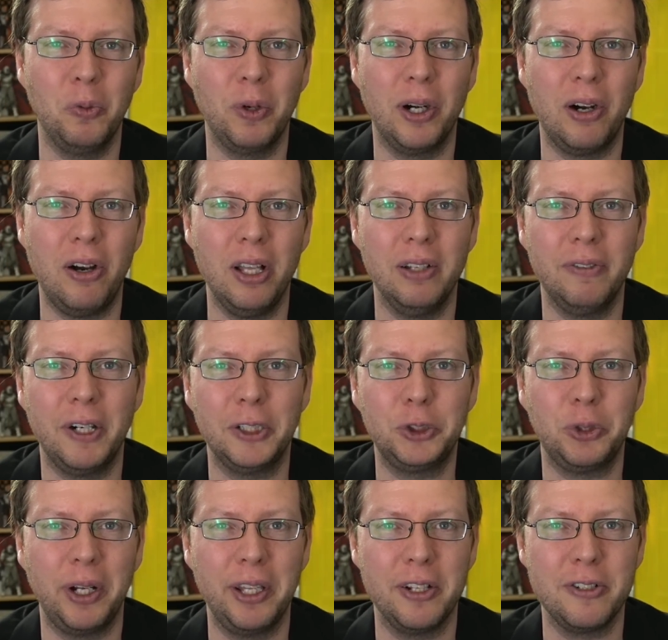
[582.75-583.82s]
where all of our
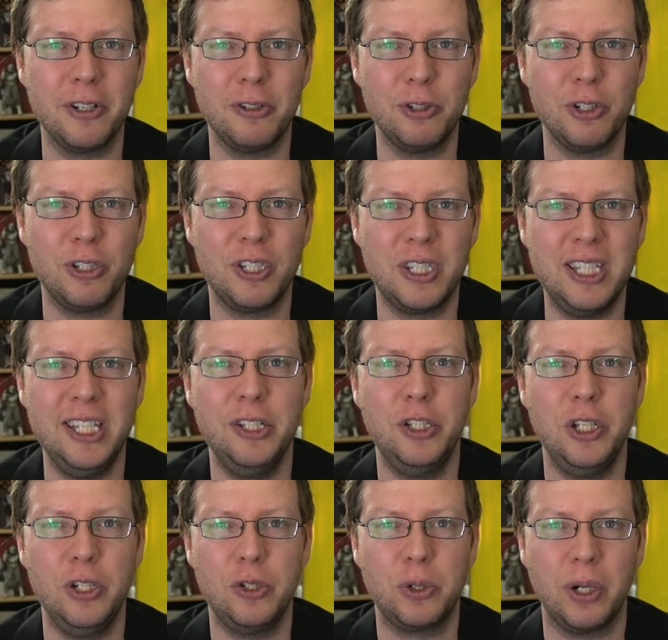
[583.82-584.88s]
trailers are just
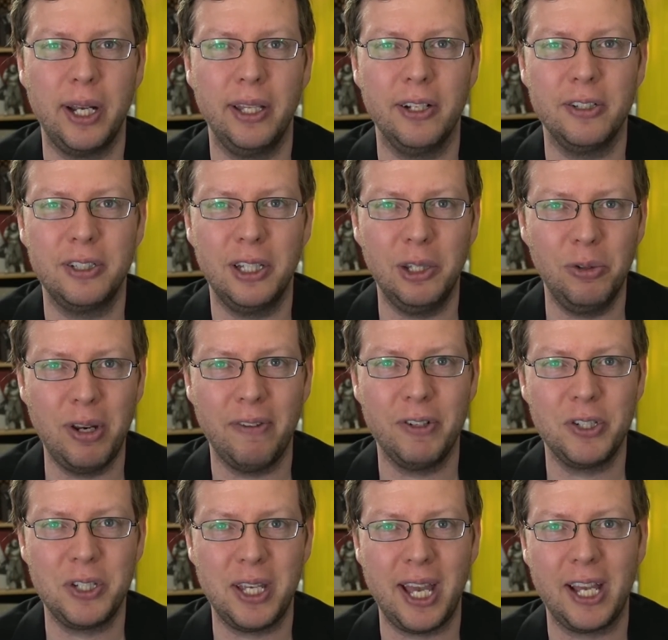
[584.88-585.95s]
CG trailers and you never
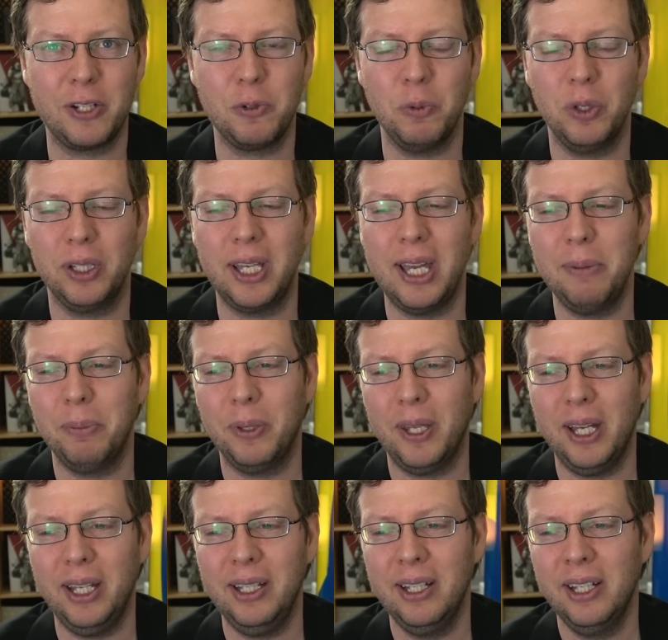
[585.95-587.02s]
see actual
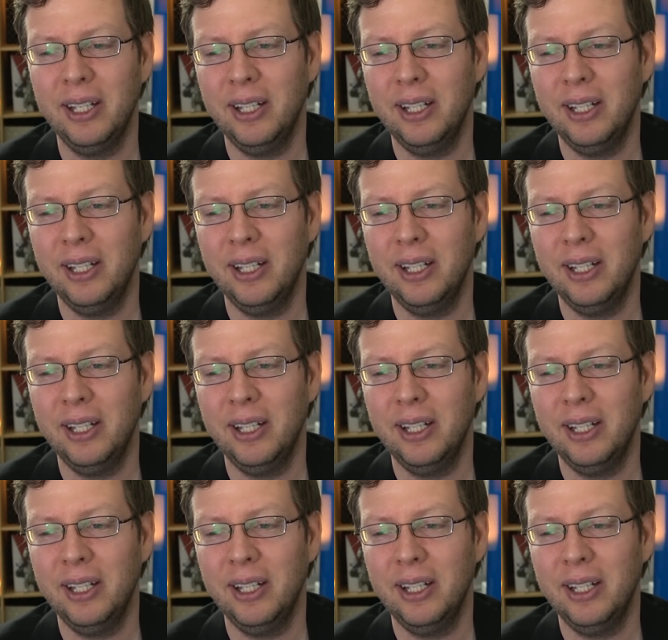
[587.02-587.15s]
gameplay,